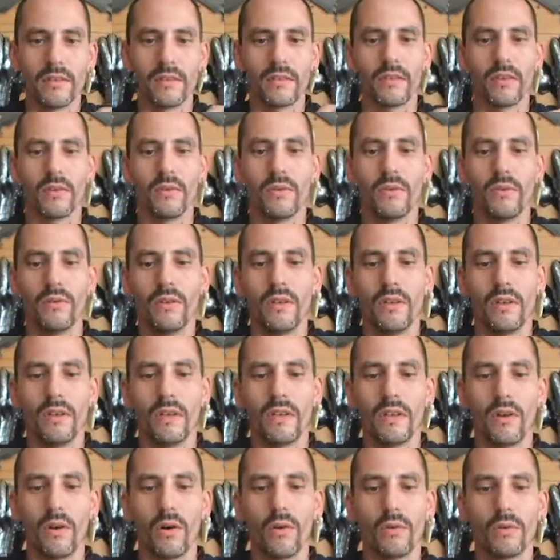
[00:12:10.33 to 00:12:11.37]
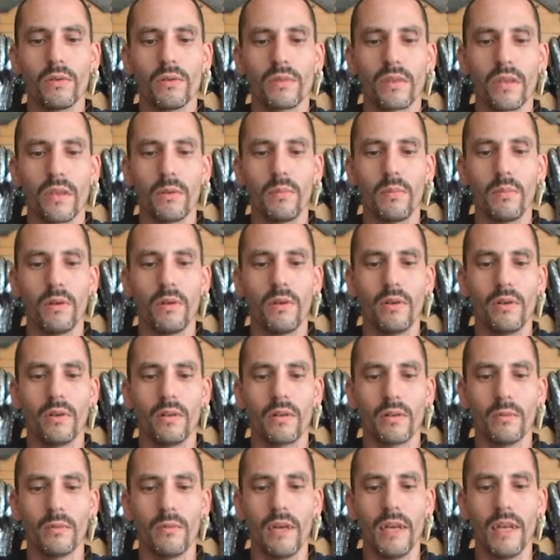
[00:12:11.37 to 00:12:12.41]
so it holds up
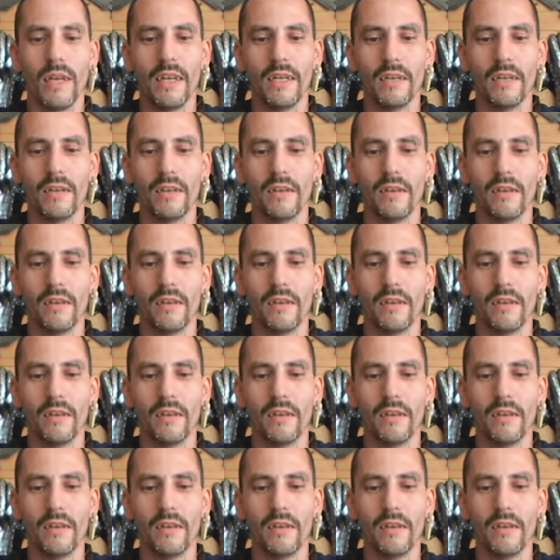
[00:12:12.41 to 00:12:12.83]
the blade.